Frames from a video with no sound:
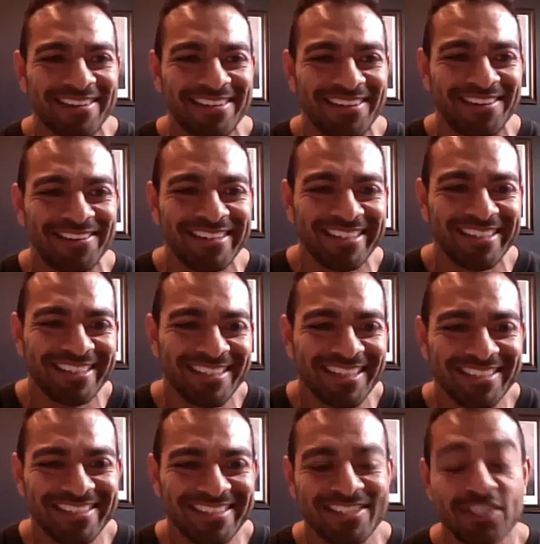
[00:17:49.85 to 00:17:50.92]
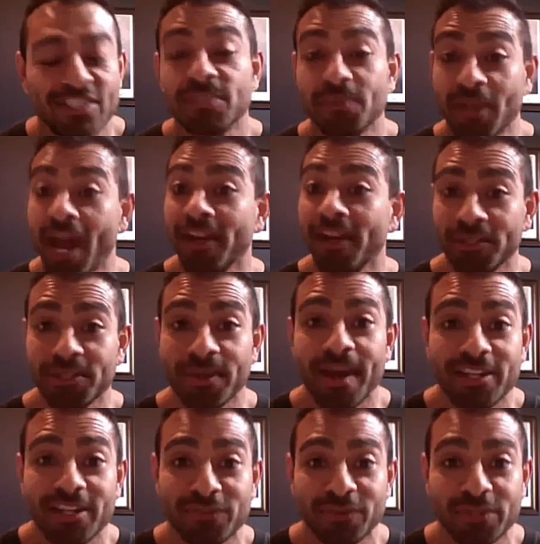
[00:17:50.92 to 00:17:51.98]
You know, Scott also got
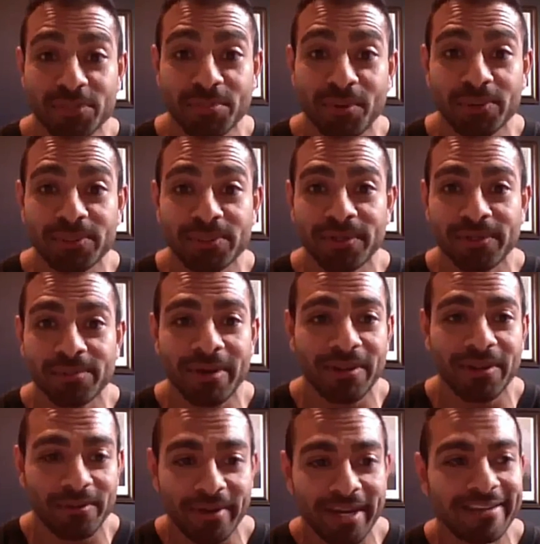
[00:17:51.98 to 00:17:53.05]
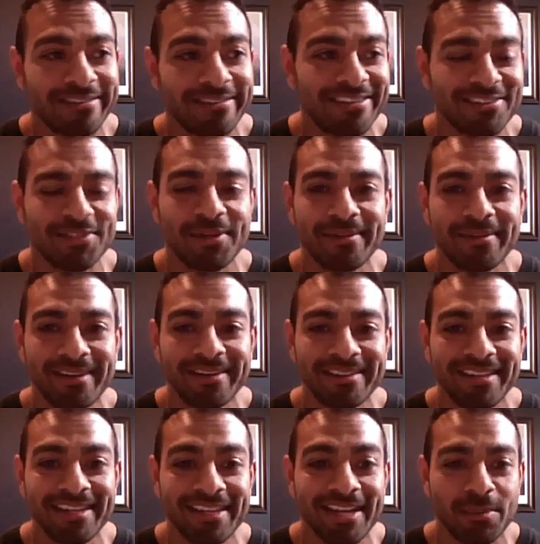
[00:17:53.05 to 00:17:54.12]
his first pro turn, by the way, and so a
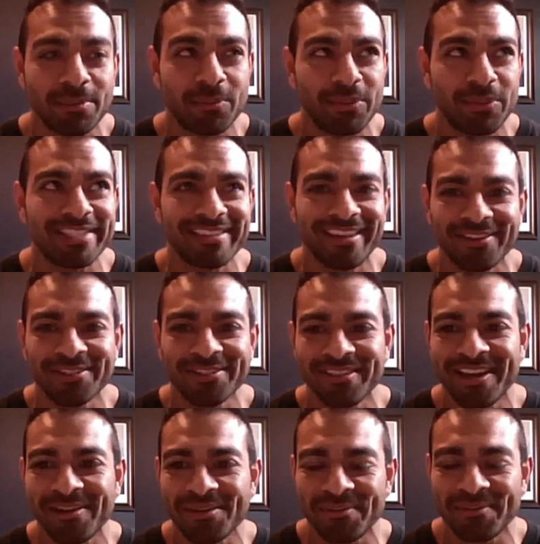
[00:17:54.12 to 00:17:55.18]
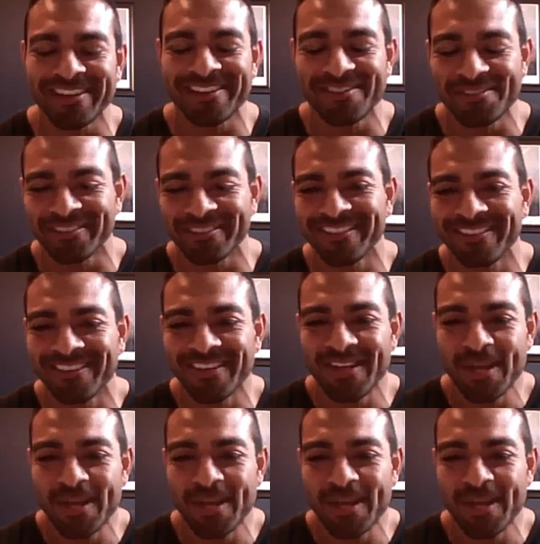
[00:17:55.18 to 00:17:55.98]
couple of weeks ago, so that was pretty cool too.